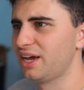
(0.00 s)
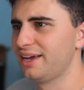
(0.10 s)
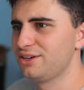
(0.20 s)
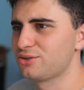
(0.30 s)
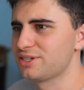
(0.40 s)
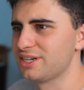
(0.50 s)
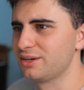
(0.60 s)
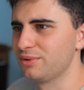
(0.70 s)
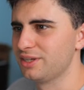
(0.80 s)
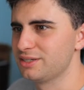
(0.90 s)

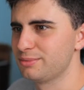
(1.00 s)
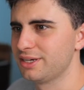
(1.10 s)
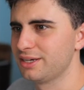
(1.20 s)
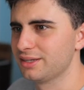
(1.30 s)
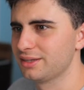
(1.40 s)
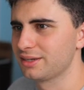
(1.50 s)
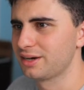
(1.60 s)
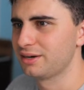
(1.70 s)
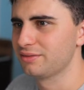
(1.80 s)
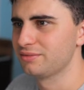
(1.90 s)
interesting with these big
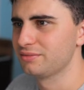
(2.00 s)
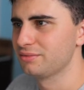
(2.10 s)
kind of